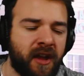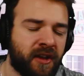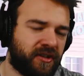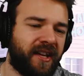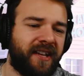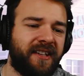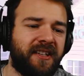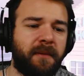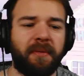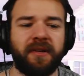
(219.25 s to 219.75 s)

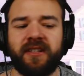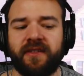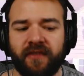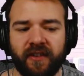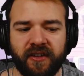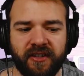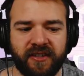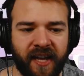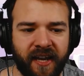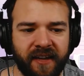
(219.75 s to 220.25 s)
So he has a bunch of
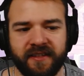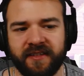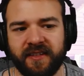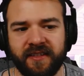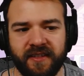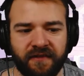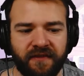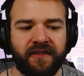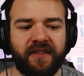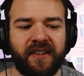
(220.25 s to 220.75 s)
other techs.
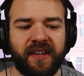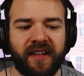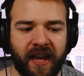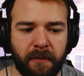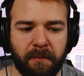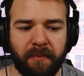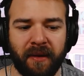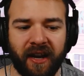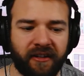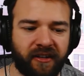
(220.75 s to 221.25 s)
He's a
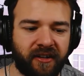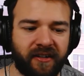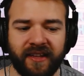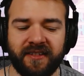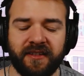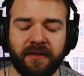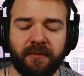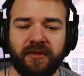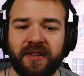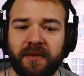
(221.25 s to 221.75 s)
15k barrier.
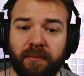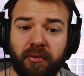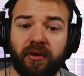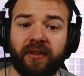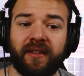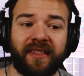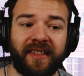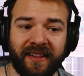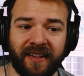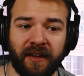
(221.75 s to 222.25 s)
That's the most
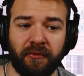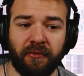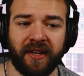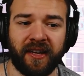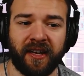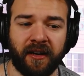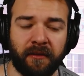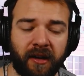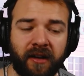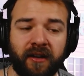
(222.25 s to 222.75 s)
important thing that we
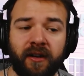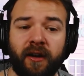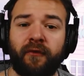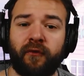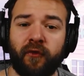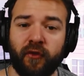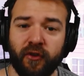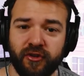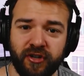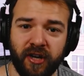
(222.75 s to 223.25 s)
care about. A
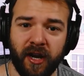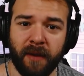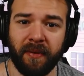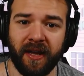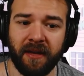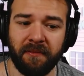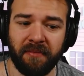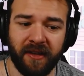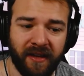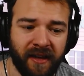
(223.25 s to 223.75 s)
4-drop
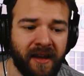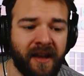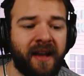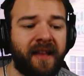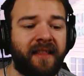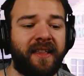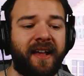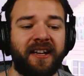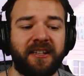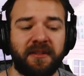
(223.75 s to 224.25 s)
baby
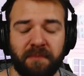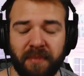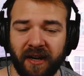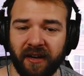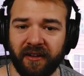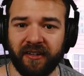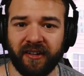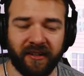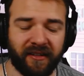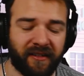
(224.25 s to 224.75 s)
that has
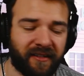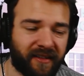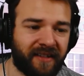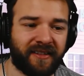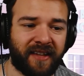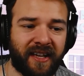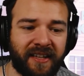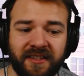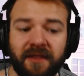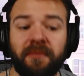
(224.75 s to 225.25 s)
barrier.
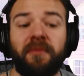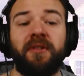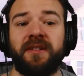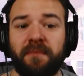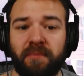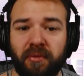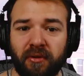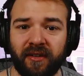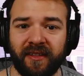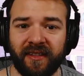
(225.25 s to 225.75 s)
That's the most
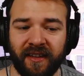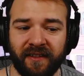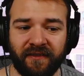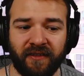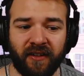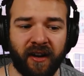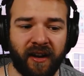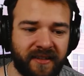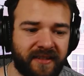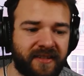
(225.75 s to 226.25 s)
important thing
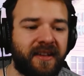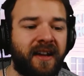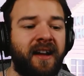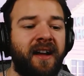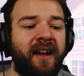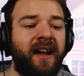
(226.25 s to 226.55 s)
for us.